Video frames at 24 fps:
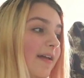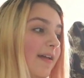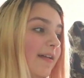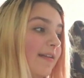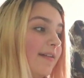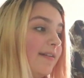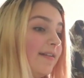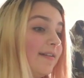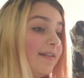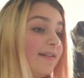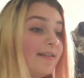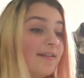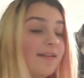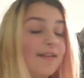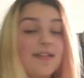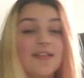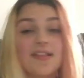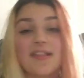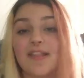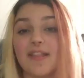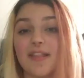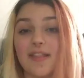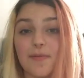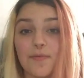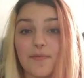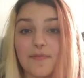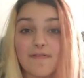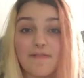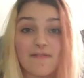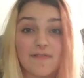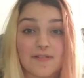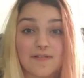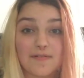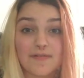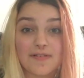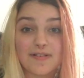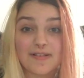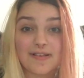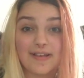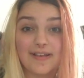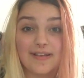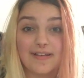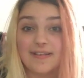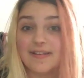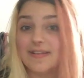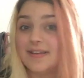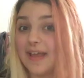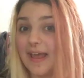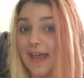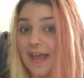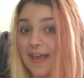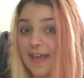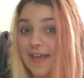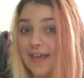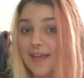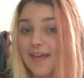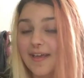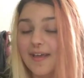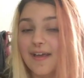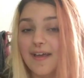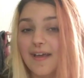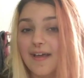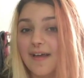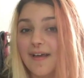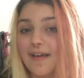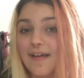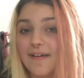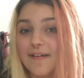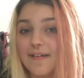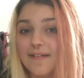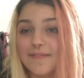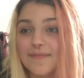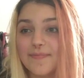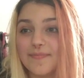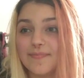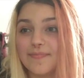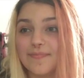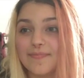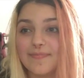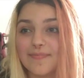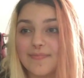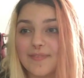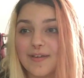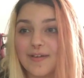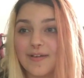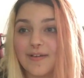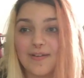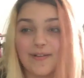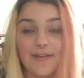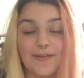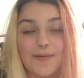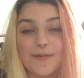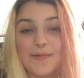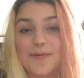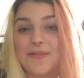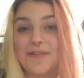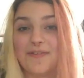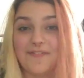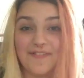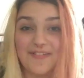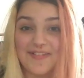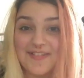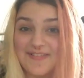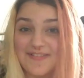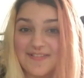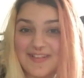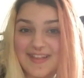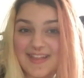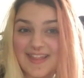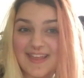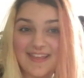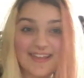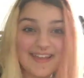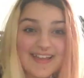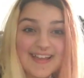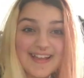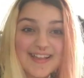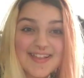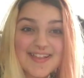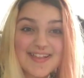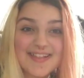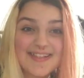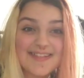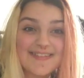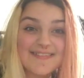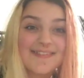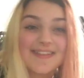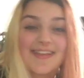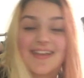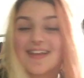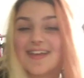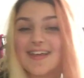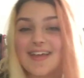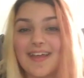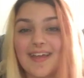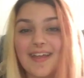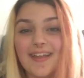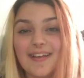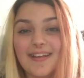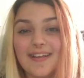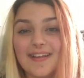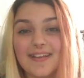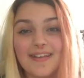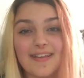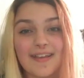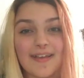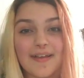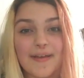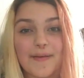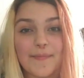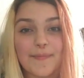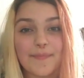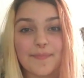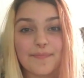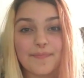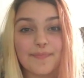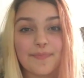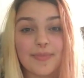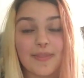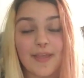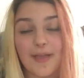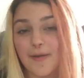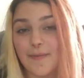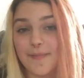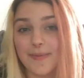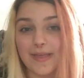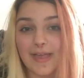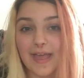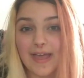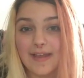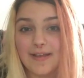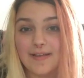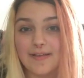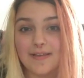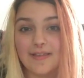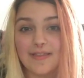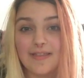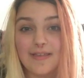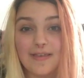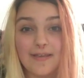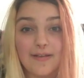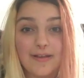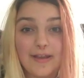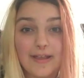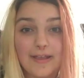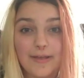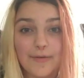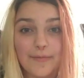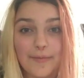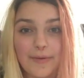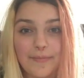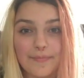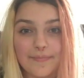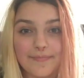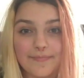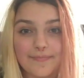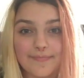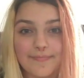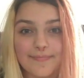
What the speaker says: And since it was results day today, good luck with your results, I guess, and hope you get into the uni you want.